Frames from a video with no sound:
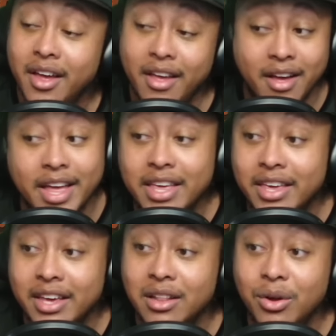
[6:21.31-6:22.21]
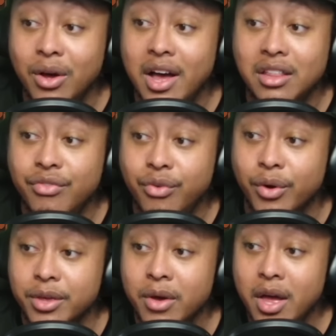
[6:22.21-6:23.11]
it can get a little ugly for
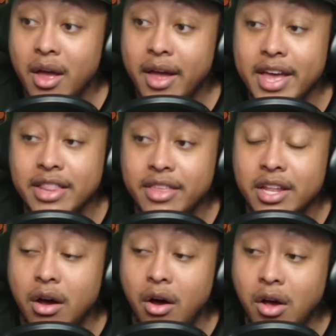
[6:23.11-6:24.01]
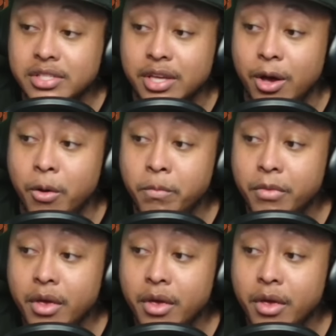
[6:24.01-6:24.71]
you. And then also,